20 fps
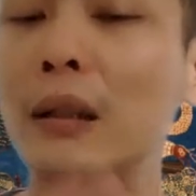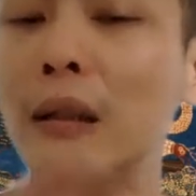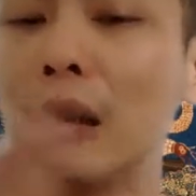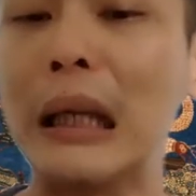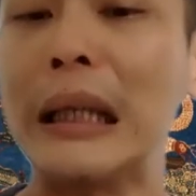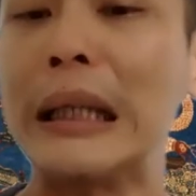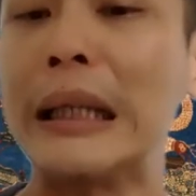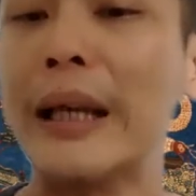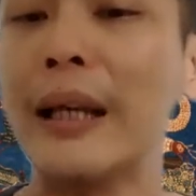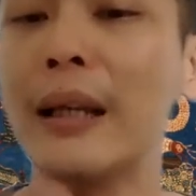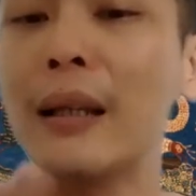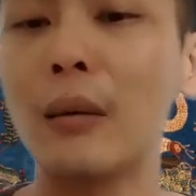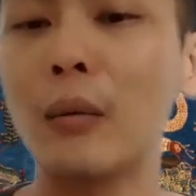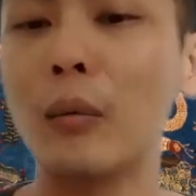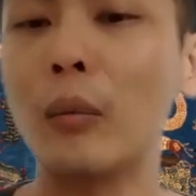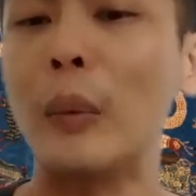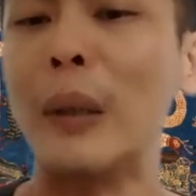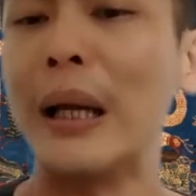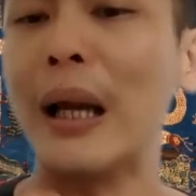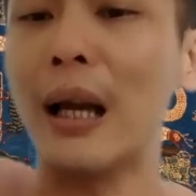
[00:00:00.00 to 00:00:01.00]

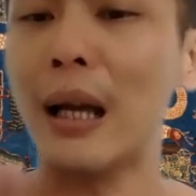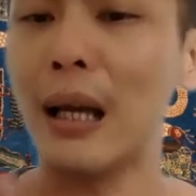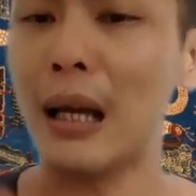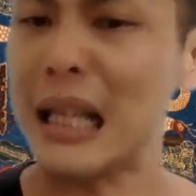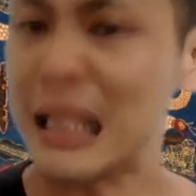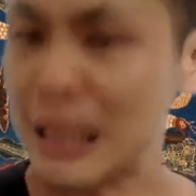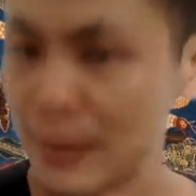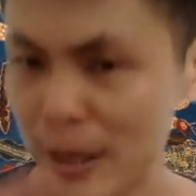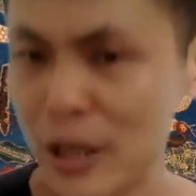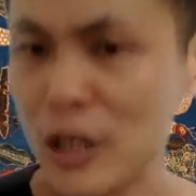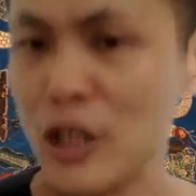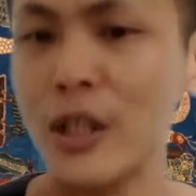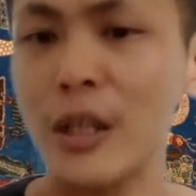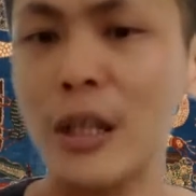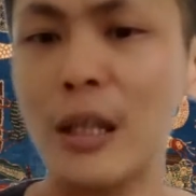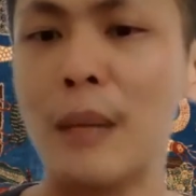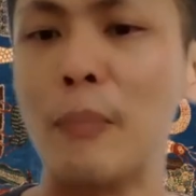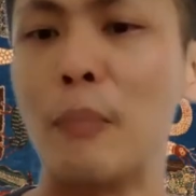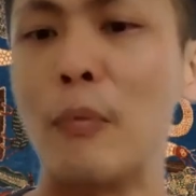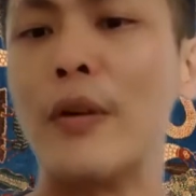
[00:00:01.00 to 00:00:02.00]
Again, as mentioned
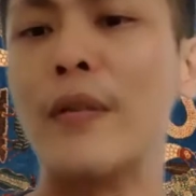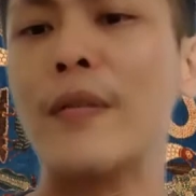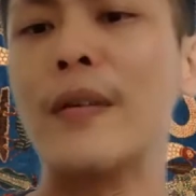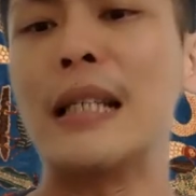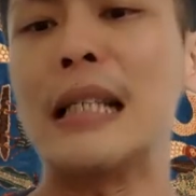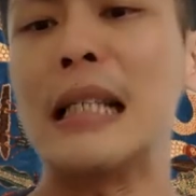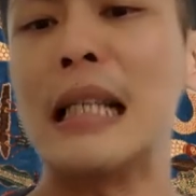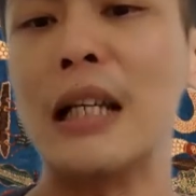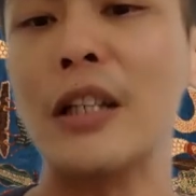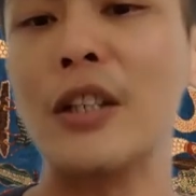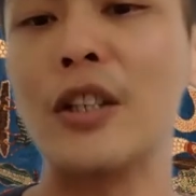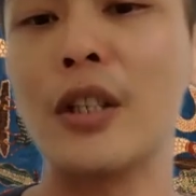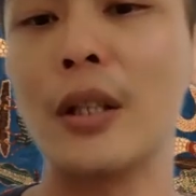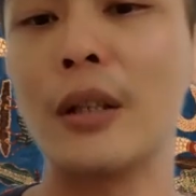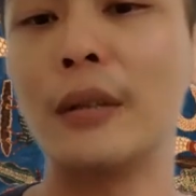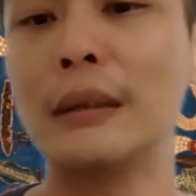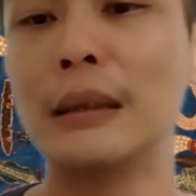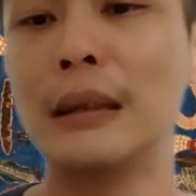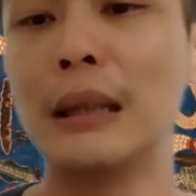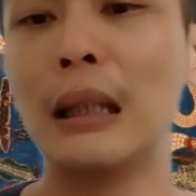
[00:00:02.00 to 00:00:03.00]
in the previous
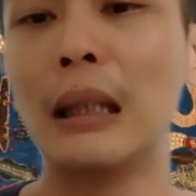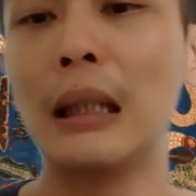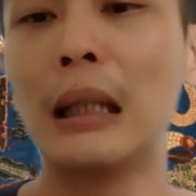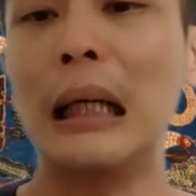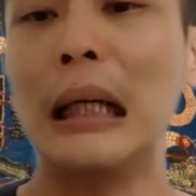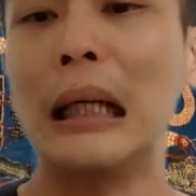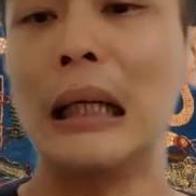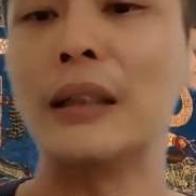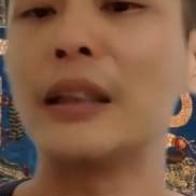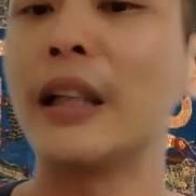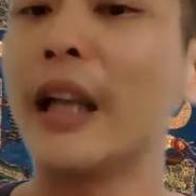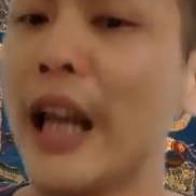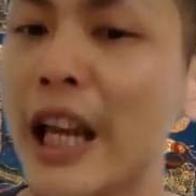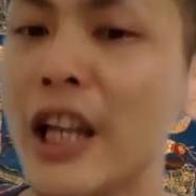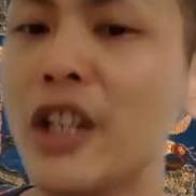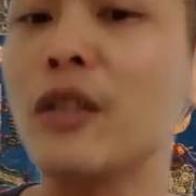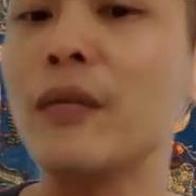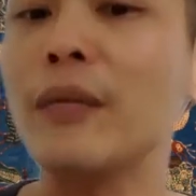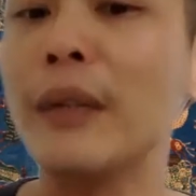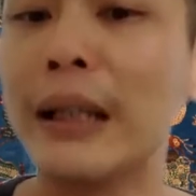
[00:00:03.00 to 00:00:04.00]
lecture, the
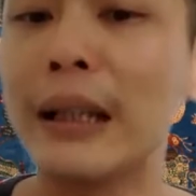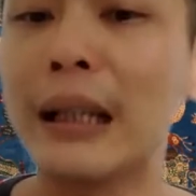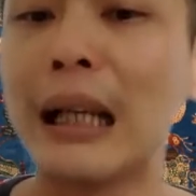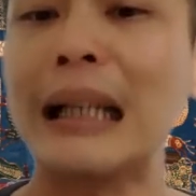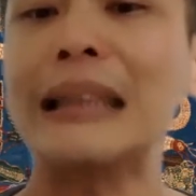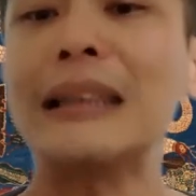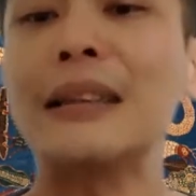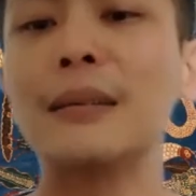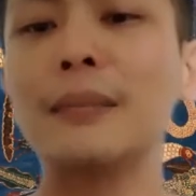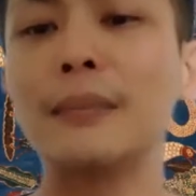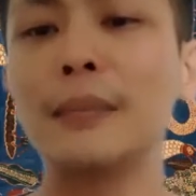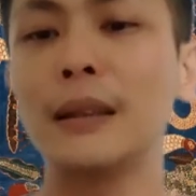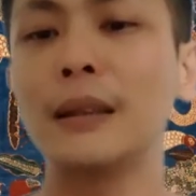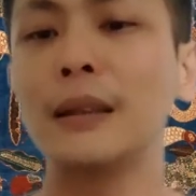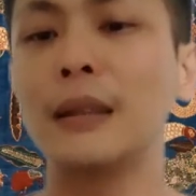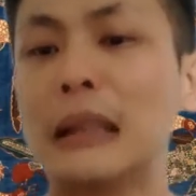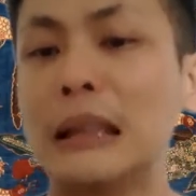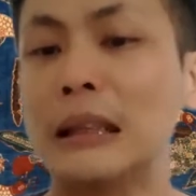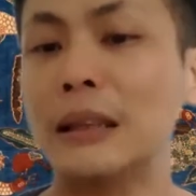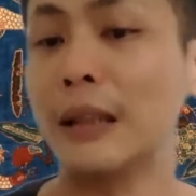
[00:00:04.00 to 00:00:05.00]
Age of
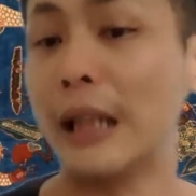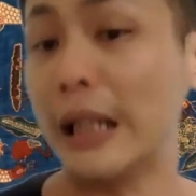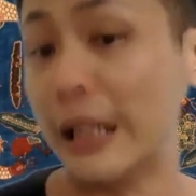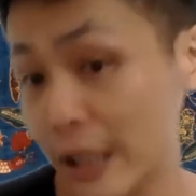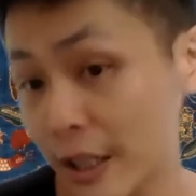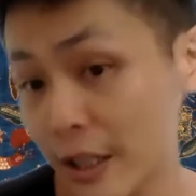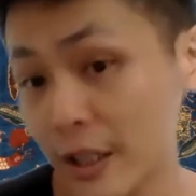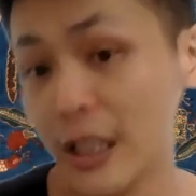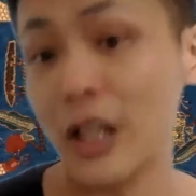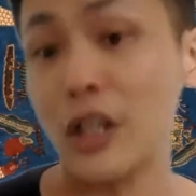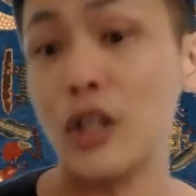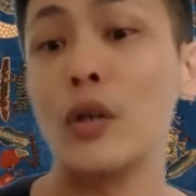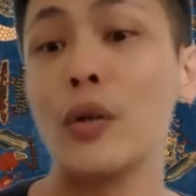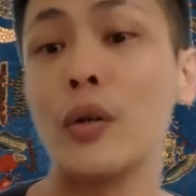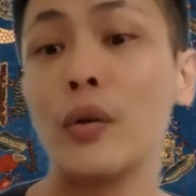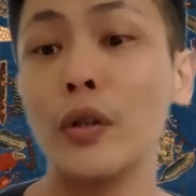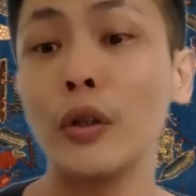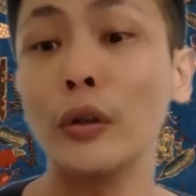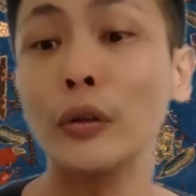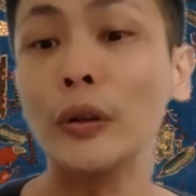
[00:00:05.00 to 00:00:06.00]
Enlightenment in 18th
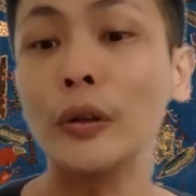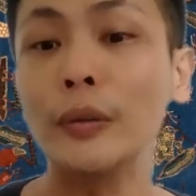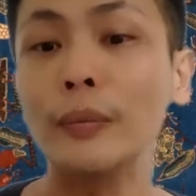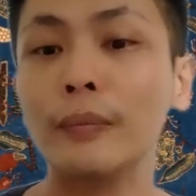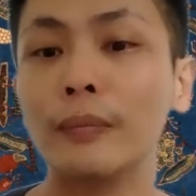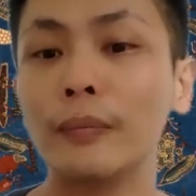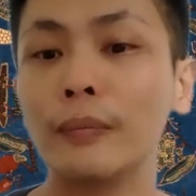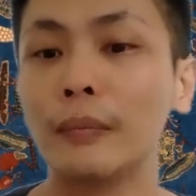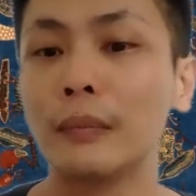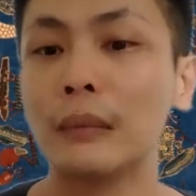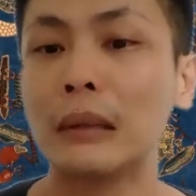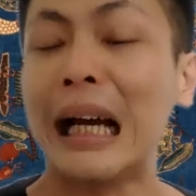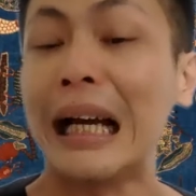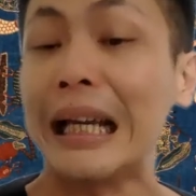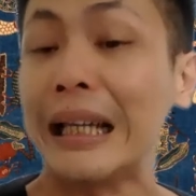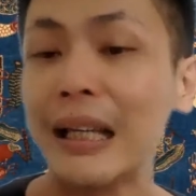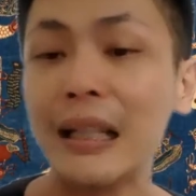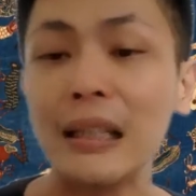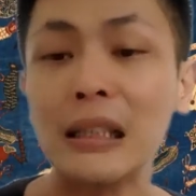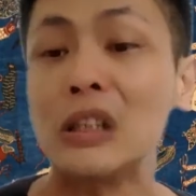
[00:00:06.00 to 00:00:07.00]
century Europe, I
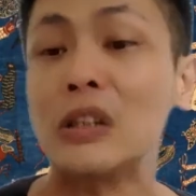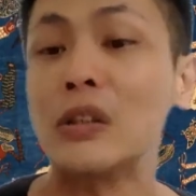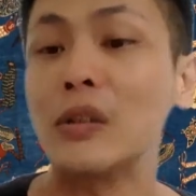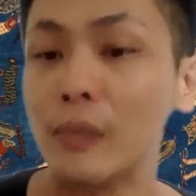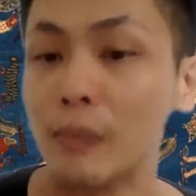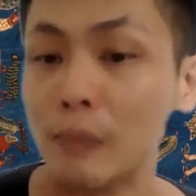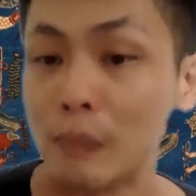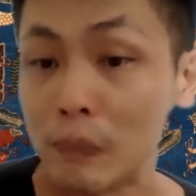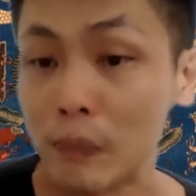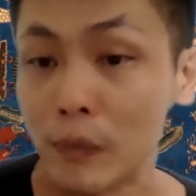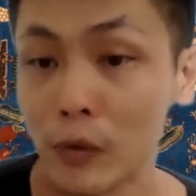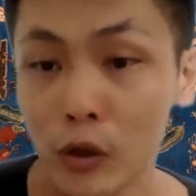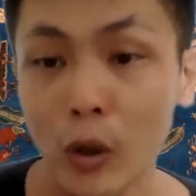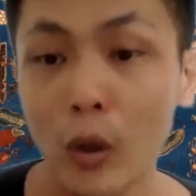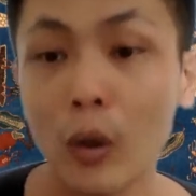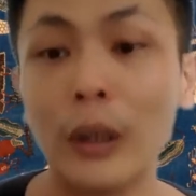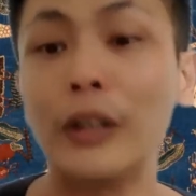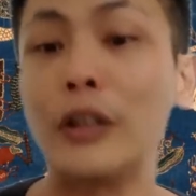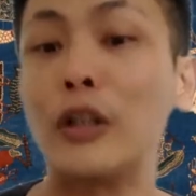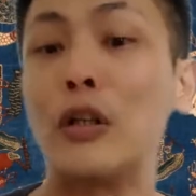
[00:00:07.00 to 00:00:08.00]
guess,
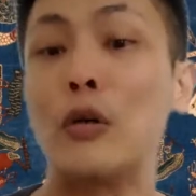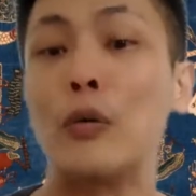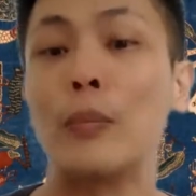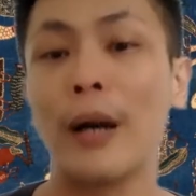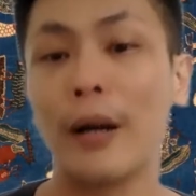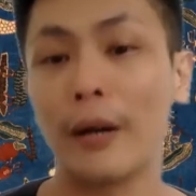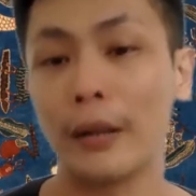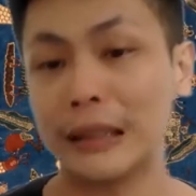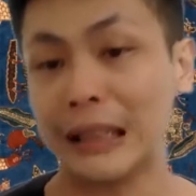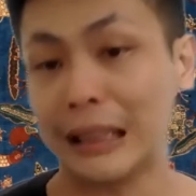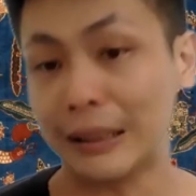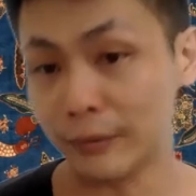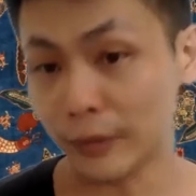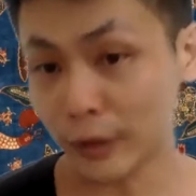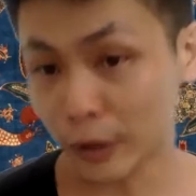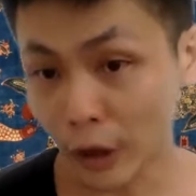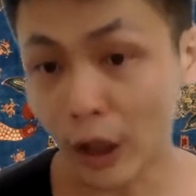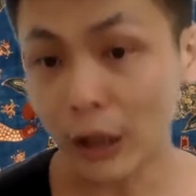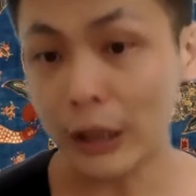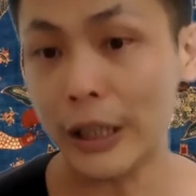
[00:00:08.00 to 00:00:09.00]
saw a new paradigm
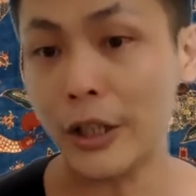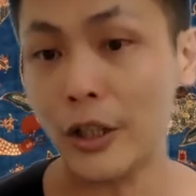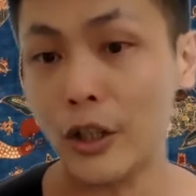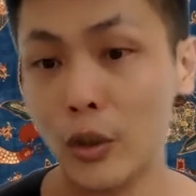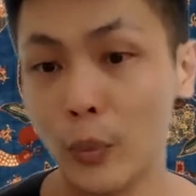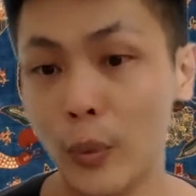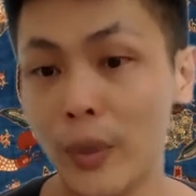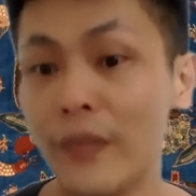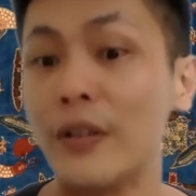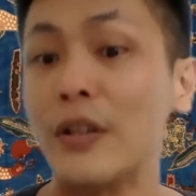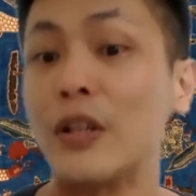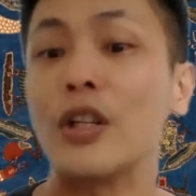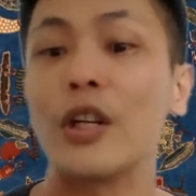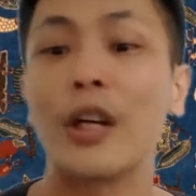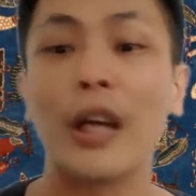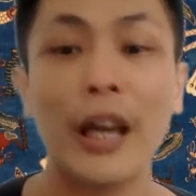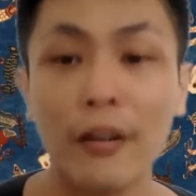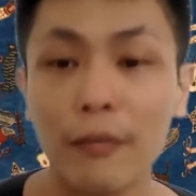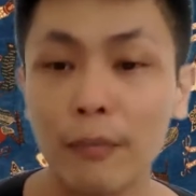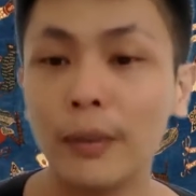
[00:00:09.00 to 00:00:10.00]
for knowledge, which
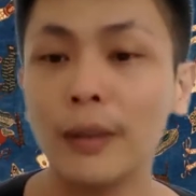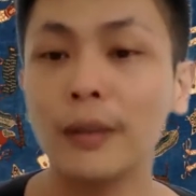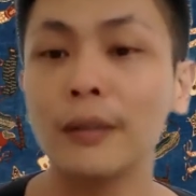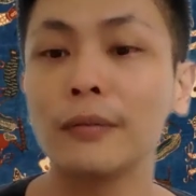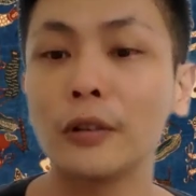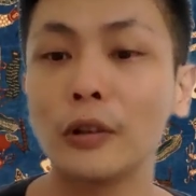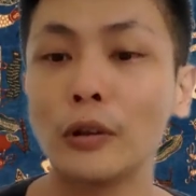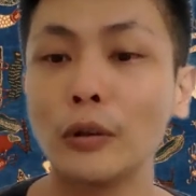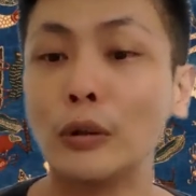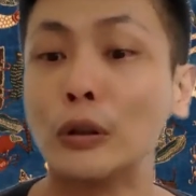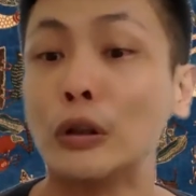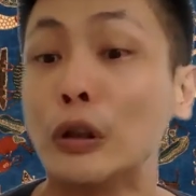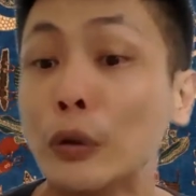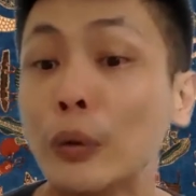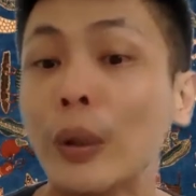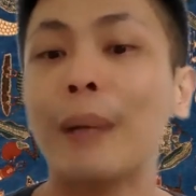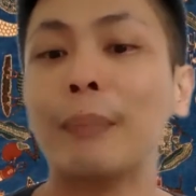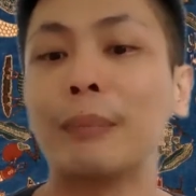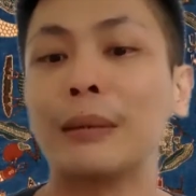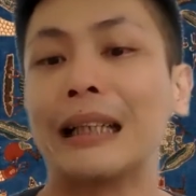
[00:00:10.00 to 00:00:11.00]
gave birth to a
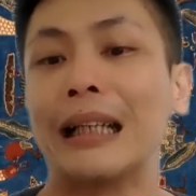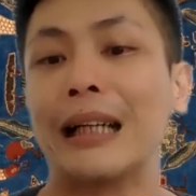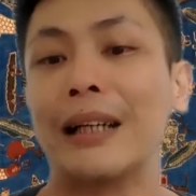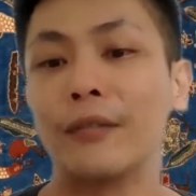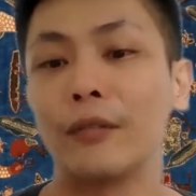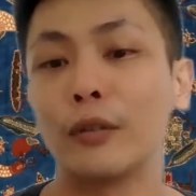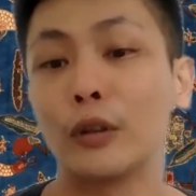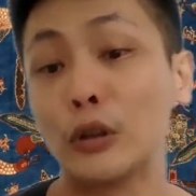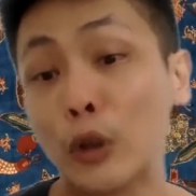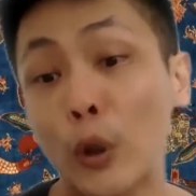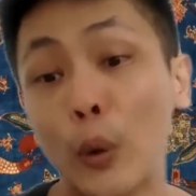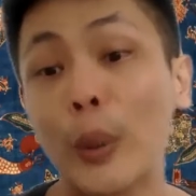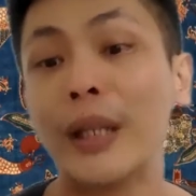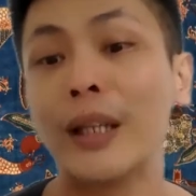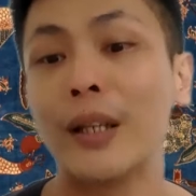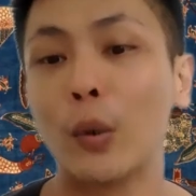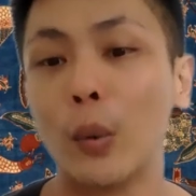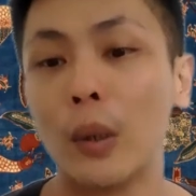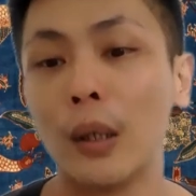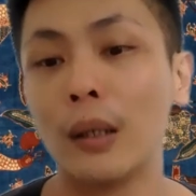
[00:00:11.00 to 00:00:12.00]
new appetite for knowing
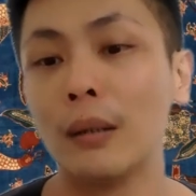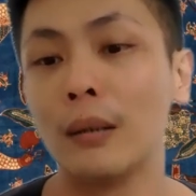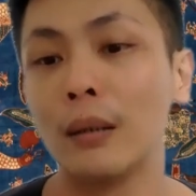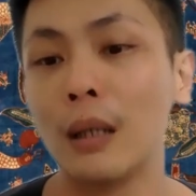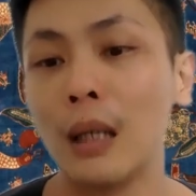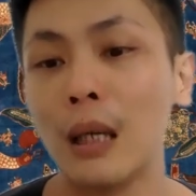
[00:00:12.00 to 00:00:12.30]
the world.